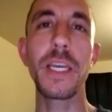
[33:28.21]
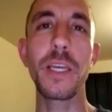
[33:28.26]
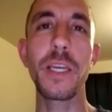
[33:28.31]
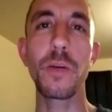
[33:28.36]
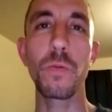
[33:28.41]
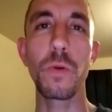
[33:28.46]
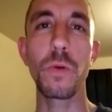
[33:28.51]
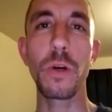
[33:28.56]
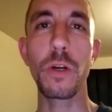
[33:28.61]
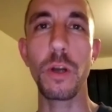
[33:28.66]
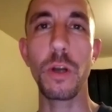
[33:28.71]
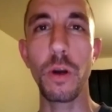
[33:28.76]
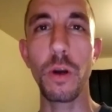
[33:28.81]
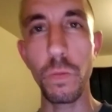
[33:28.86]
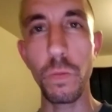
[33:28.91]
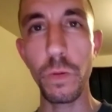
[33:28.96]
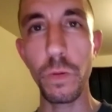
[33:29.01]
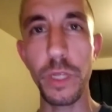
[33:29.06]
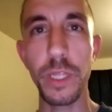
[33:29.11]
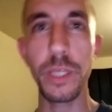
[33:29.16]
your work home
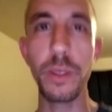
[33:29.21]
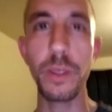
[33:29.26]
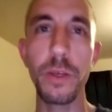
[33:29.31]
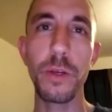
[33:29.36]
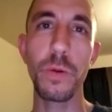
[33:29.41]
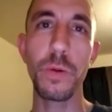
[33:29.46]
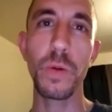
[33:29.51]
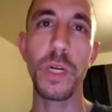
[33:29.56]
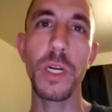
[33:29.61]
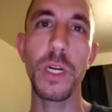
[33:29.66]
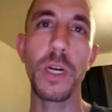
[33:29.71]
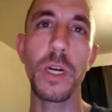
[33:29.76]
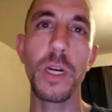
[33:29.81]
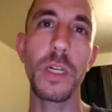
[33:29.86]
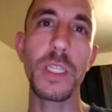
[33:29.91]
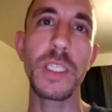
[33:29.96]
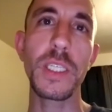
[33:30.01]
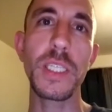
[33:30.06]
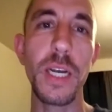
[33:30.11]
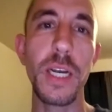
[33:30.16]
with you. You're working on a
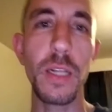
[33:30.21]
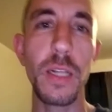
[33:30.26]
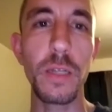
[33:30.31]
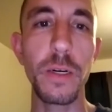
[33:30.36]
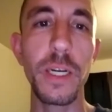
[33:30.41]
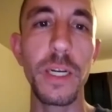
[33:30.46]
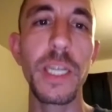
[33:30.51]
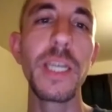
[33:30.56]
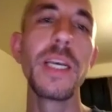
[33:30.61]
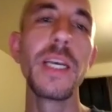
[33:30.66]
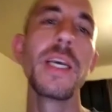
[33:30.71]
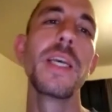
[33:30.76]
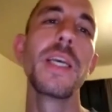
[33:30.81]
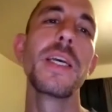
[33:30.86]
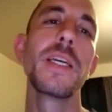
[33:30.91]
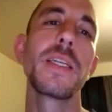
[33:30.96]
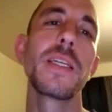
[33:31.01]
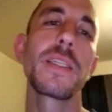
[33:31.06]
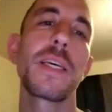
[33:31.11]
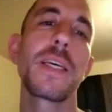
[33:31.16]
salary.
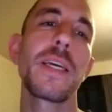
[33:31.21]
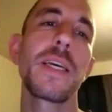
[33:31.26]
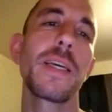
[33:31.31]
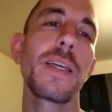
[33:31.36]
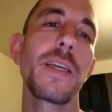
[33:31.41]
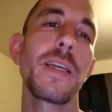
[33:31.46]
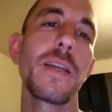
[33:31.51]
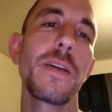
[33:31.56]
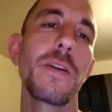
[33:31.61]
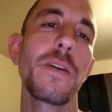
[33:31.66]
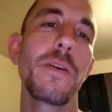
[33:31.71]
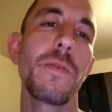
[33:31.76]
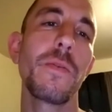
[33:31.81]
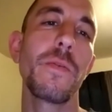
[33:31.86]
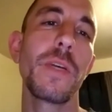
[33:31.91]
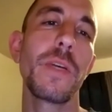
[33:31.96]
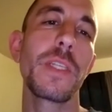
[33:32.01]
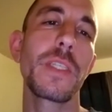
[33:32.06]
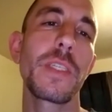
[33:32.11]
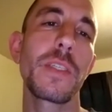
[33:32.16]
It's like,
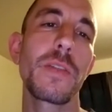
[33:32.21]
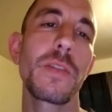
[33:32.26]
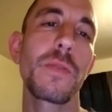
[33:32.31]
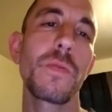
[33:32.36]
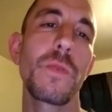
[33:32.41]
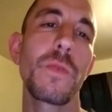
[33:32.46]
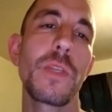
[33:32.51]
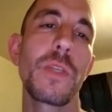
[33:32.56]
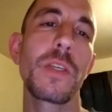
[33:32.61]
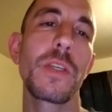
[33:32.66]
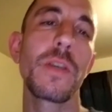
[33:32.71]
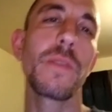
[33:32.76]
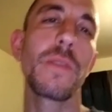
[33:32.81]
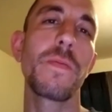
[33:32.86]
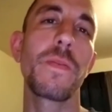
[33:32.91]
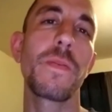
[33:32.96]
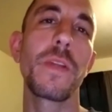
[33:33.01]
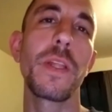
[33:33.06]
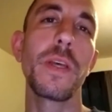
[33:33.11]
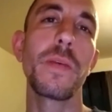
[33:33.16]
what's good
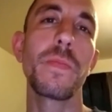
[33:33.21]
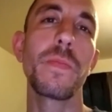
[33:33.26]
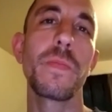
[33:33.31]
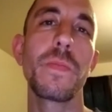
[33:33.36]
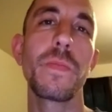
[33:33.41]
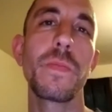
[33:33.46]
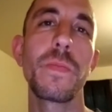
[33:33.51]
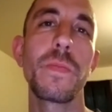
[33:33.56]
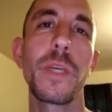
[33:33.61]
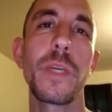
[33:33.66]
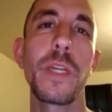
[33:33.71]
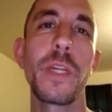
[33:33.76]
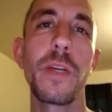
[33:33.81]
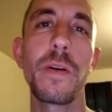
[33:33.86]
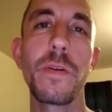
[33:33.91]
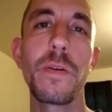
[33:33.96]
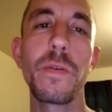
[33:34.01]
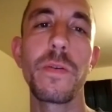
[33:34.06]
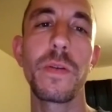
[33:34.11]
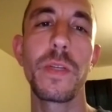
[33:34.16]
for them, And at
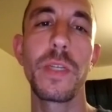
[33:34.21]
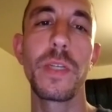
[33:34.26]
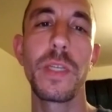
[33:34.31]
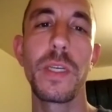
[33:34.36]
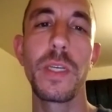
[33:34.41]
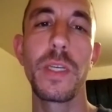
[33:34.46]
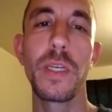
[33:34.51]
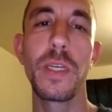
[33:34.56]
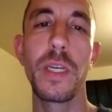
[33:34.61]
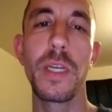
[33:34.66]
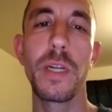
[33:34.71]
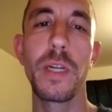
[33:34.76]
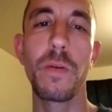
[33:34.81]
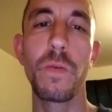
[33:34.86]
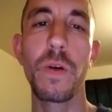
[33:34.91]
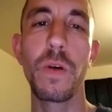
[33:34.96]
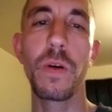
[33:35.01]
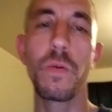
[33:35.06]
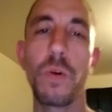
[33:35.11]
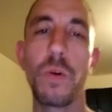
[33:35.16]

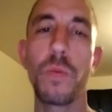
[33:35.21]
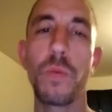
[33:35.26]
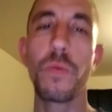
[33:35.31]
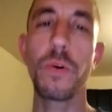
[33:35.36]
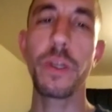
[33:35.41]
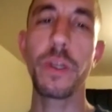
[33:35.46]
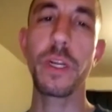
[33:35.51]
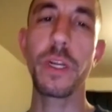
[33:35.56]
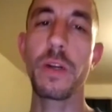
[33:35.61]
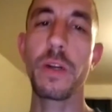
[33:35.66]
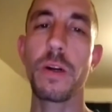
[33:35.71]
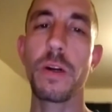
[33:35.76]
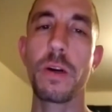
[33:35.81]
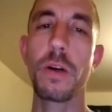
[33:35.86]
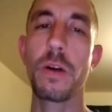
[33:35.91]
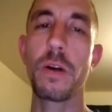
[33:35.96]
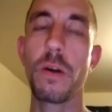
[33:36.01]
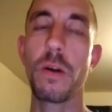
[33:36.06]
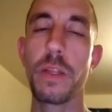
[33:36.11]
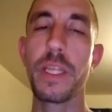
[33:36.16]
what point
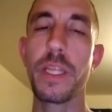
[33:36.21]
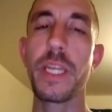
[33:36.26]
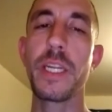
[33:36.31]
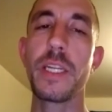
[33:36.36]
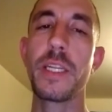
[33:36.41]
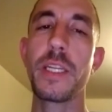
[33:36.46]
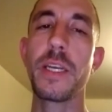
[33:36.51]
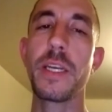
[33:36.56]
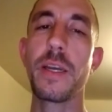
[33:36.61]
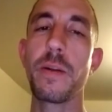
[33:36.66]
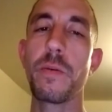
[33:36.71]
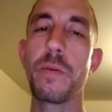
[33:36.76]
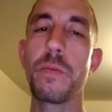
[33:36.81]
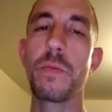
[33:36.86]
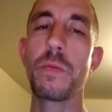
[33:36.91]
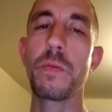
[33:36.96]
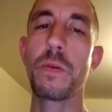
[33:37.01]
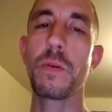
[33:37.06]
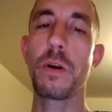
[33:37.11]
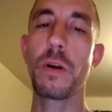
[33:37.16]
are they done,
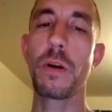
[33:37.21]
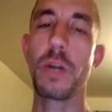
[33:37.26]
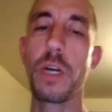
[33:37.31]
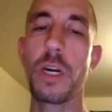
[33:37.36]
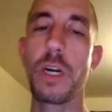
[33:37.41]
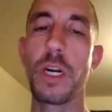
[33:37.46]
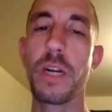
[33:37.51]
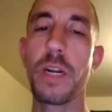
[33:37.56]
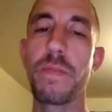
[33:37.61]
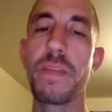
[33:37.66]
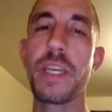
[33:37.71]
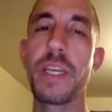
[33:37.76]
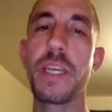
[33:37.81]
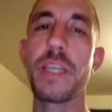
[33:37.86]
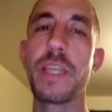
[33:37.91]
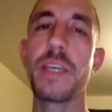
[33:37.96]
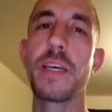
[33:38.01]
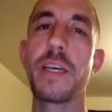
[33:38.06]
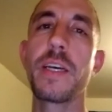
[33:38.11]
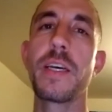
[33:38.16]
or have
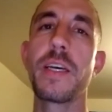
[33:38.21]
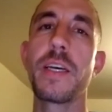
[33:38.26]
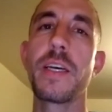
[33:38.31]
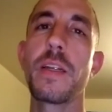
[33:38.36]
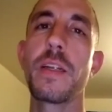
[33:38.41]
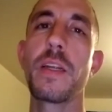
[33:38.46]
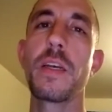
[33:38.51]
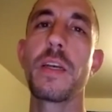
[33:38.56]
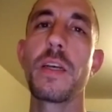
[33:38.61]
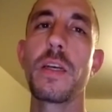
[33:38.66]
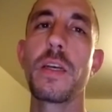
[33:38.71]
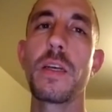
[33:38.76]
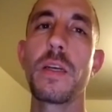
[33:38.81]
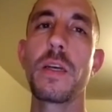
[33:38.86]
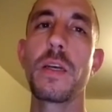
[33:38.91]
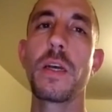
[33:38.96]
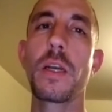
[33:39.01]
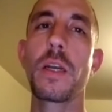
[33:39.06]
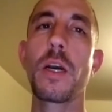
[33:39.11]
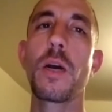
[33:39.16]
they
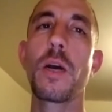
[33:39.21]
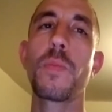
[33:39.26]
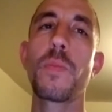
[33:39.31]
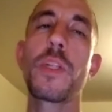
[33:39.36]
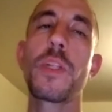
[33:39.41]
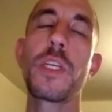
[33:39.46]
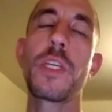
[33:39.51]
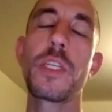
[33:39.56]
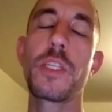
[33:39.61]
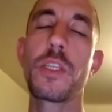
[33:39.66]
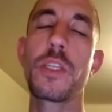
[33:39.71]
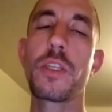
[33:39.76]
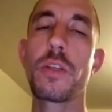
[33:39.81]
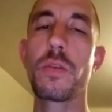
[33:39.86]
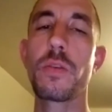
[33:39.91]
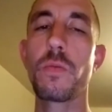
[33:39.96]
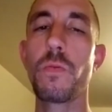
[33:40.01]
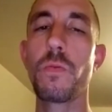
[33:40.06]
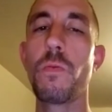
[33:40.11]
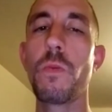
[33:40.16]
accomplished
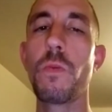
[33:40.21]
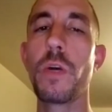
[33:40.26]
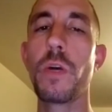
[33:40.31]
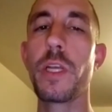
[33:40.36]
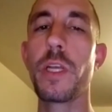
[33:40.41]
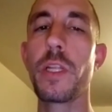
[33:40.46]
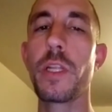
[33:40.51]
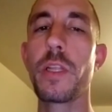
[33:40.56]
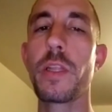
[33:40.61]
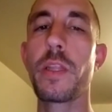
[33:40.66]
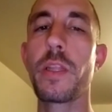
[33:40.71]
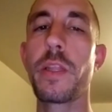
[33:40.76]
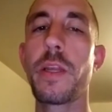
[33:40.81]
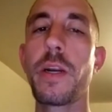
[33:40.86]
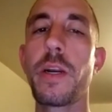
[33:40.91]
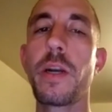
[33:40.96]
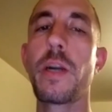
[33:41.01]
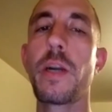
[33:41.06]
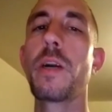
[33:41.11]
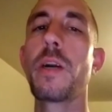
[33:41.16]
what
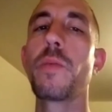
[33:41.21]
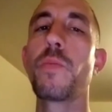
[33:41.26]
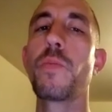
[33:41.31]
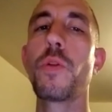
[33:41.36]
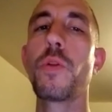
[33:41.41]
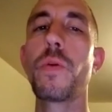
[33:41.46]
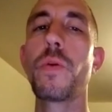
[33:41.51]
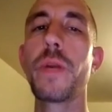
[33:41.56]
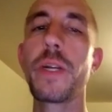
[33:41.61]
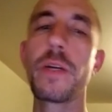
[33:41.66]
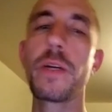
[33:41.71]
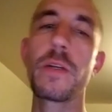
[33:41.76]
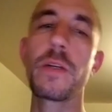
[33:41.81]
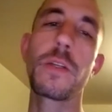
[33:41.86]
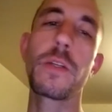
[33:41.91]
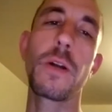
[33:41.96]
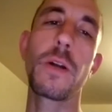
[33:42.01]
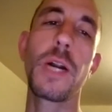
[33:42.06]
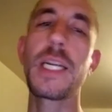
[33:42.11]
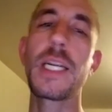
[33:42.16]
their employers are
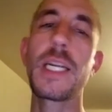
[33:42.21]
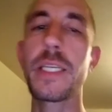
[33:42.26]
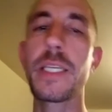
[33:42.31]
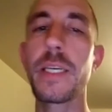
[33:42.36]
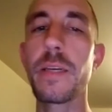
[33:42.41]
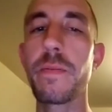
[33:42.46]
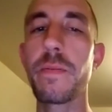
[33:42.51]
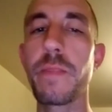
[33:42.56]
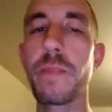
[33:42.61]
asking of them?